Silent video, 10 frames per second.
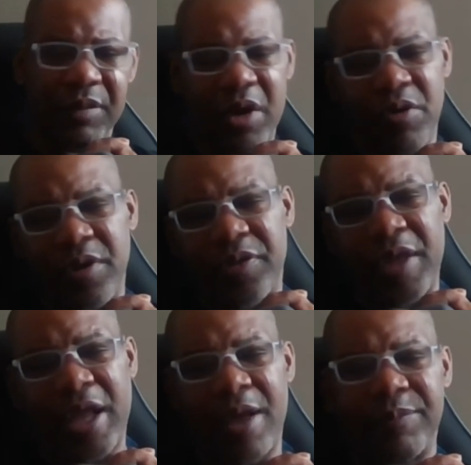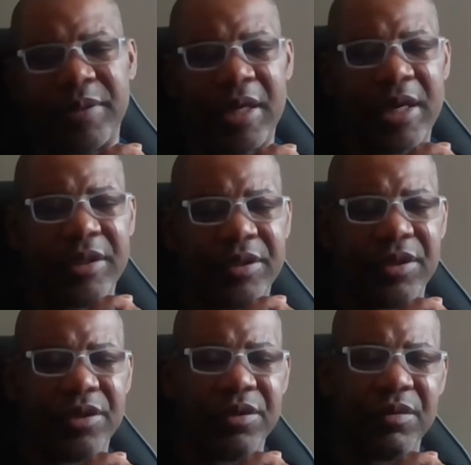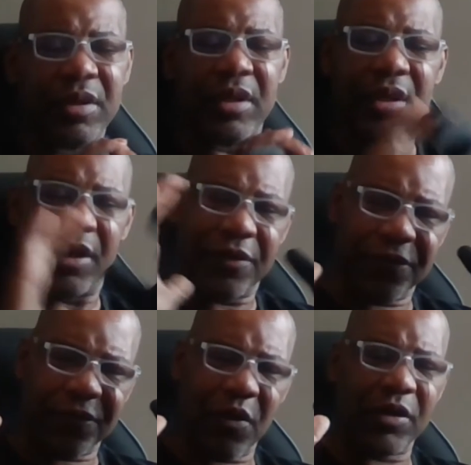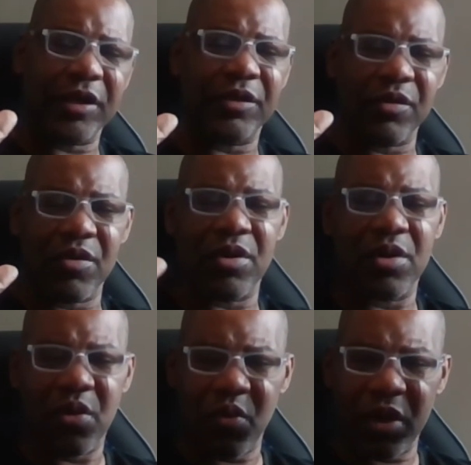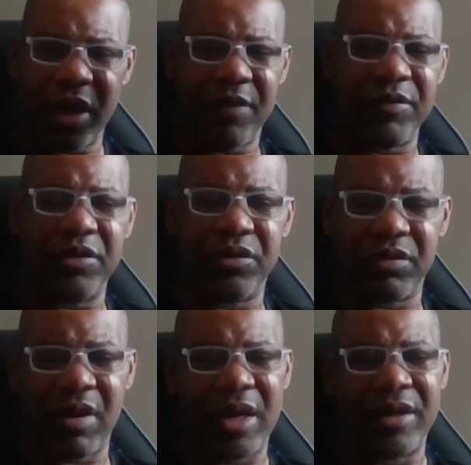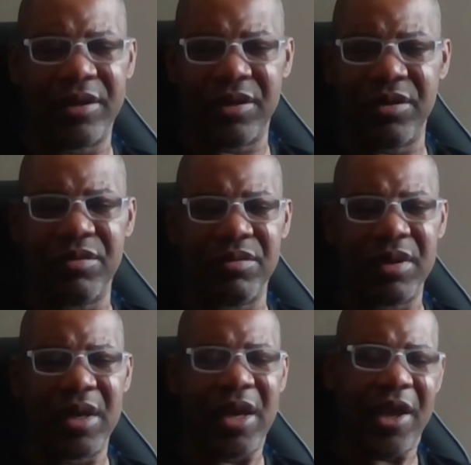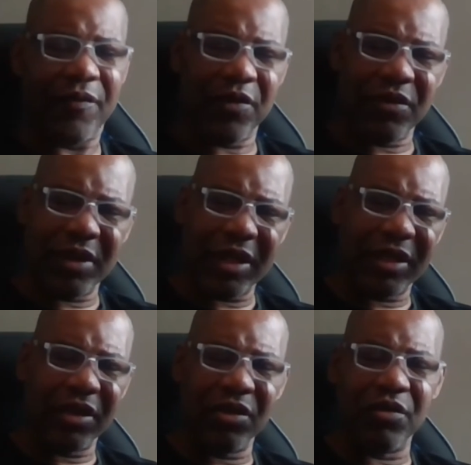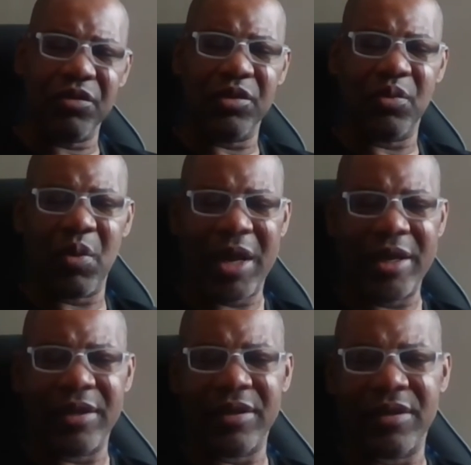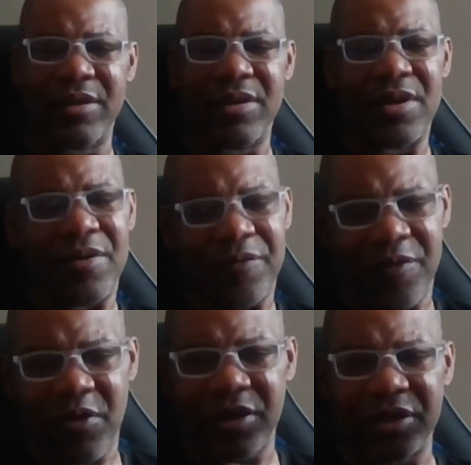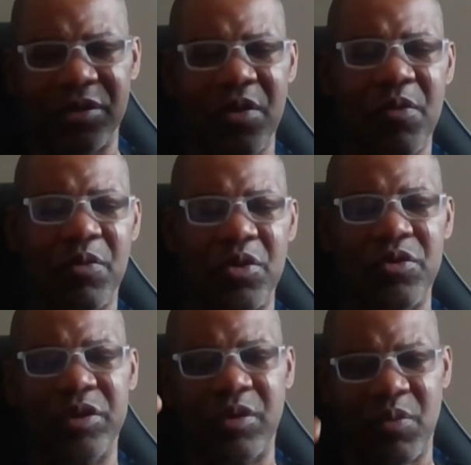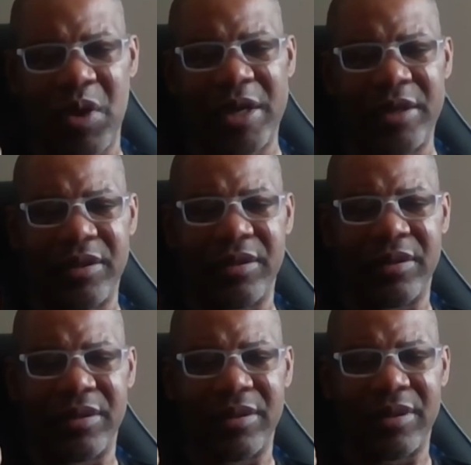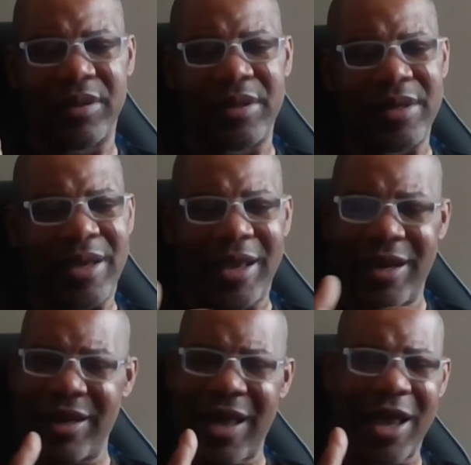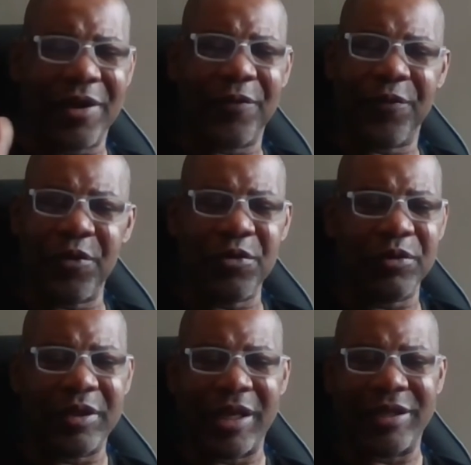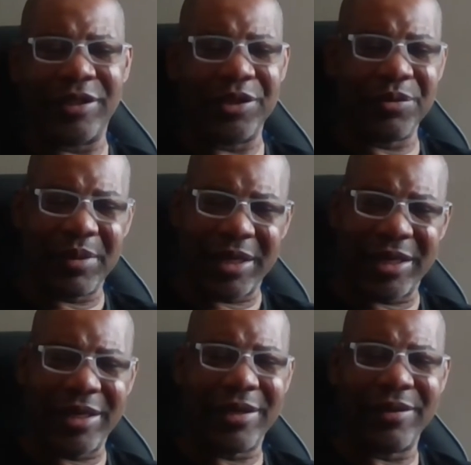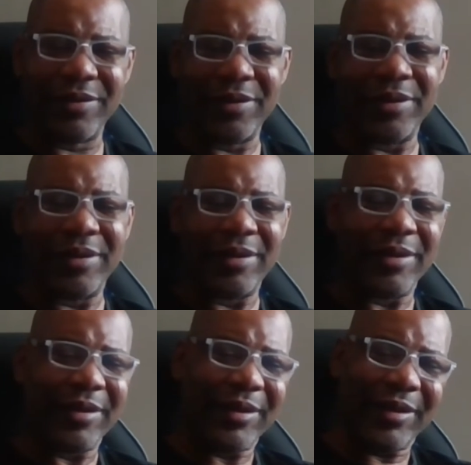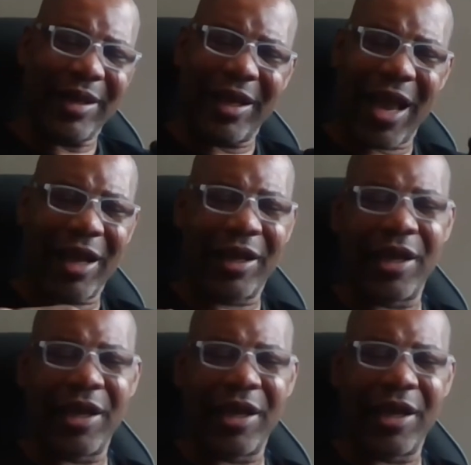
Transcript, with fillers: But the only thing I'm saying to you is focus on whatever you're trying to do. If you need to lose weight, focus on losing weight. And a lot of foods that you eat, they got